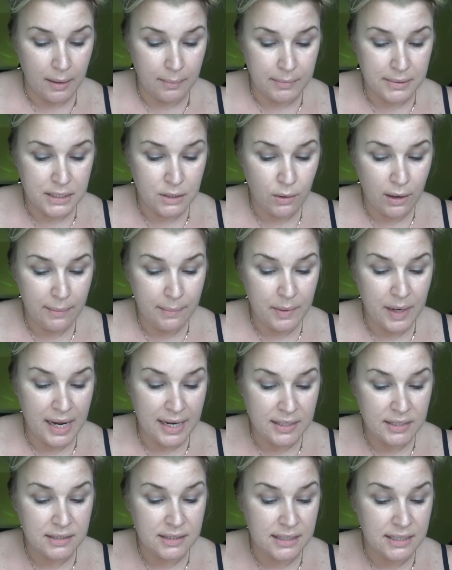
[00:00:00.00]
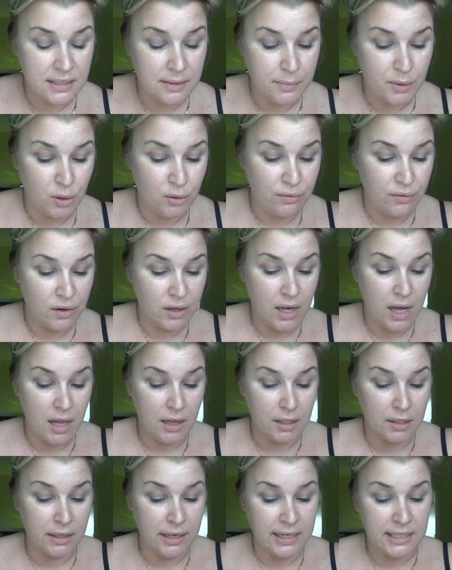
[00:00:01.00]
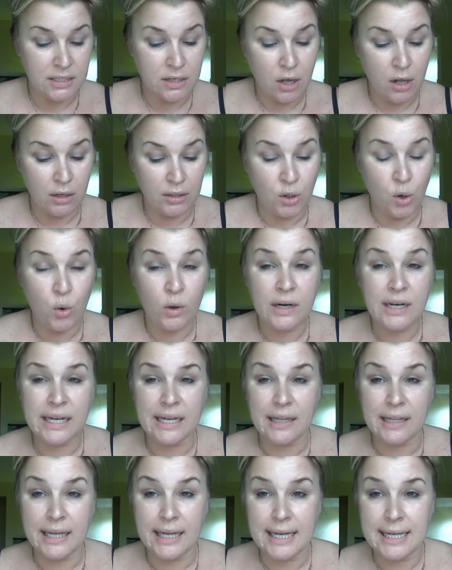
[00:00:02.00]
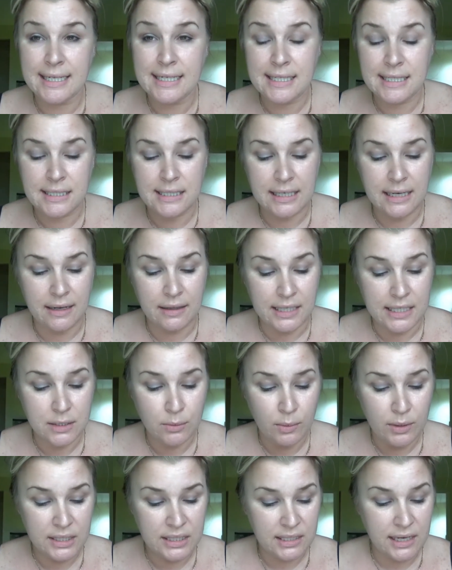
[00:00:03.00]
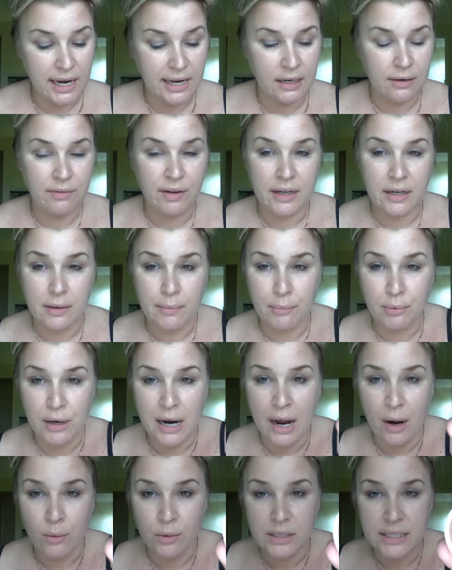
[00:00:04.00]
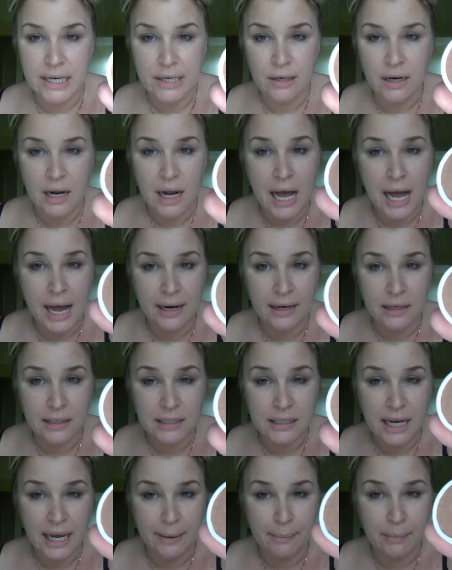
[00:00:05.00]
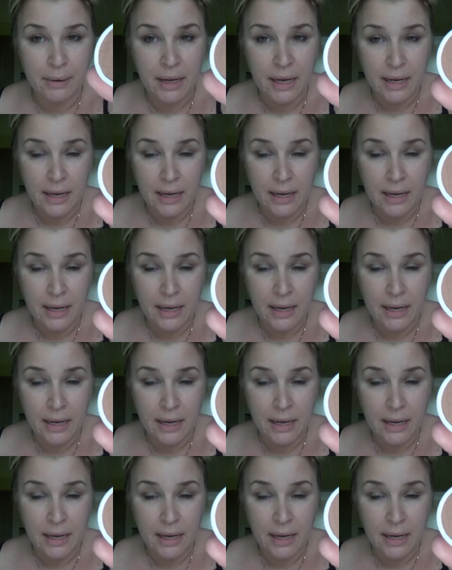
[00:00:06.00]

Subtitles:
So up next is a beautiful color. It's called Cornelius, and this one is kind of like a brown terracotta type.